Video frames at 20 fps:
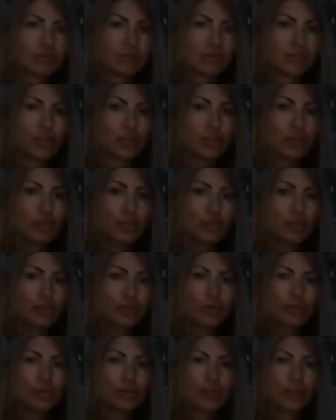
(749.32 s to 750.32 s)
You
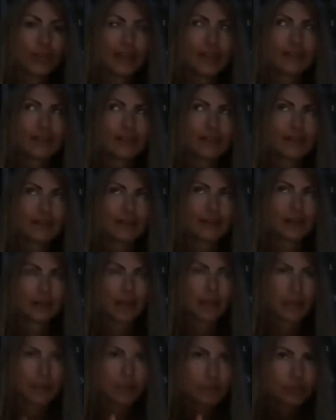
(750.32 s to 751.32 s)
can
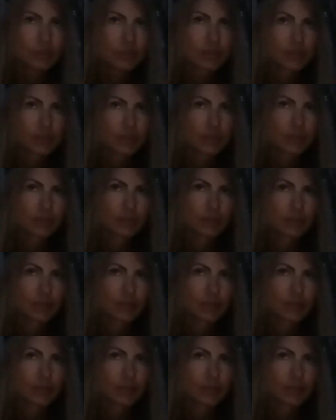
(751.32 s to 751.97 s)
align yourself with